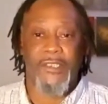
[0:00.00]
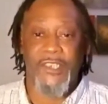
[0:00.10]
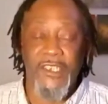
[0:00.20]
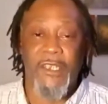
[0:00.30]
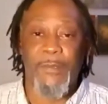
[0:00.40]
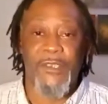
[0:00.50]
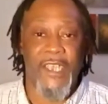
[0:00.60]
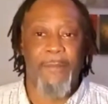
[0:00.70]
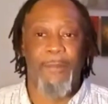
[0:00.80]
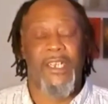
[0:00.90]
she's
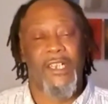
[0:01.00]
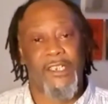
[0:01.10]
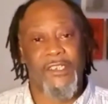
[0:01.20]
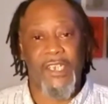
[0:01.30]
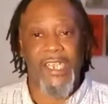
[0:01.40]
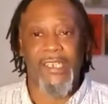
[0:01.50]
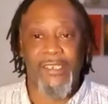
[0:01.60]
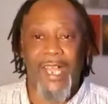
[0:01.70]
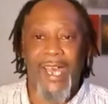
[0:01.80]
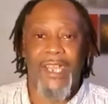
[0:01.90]
upset because he
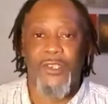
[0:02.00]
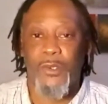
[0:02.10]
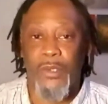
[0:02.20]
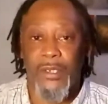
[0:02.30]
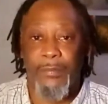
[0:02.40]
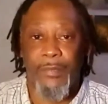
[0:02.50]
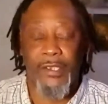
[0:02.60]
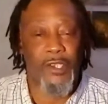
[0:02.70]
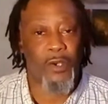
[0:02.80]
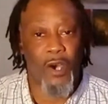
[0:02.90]
lied to her,
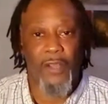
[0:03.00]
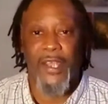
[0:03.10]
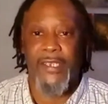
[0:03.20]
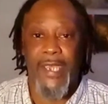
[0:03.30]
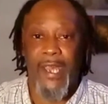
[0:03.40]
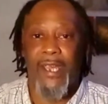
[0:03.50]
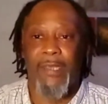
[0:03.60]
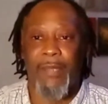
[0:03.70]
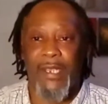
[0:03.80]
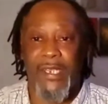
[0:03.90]
all that
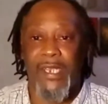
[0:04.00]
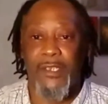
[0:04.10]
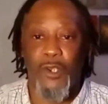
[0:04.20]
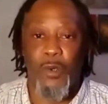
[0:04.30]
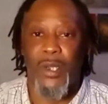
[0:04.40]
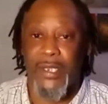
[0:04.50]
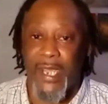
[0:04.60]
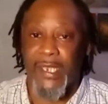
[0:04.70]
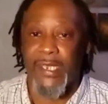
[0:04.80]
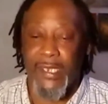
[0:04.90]
time, and then knowing
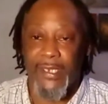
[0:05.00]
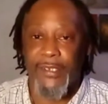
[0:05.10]
that he